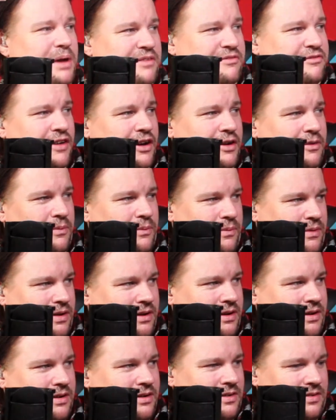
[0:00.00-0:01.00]
phone,
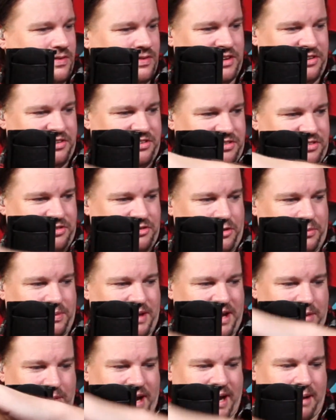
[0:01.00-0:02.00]
this
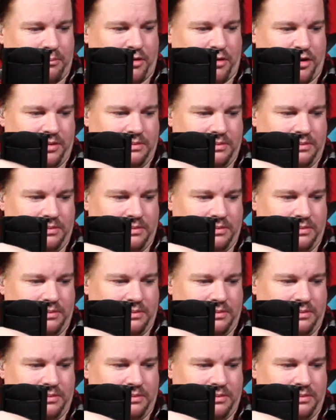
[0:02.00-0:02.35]
top-down camera,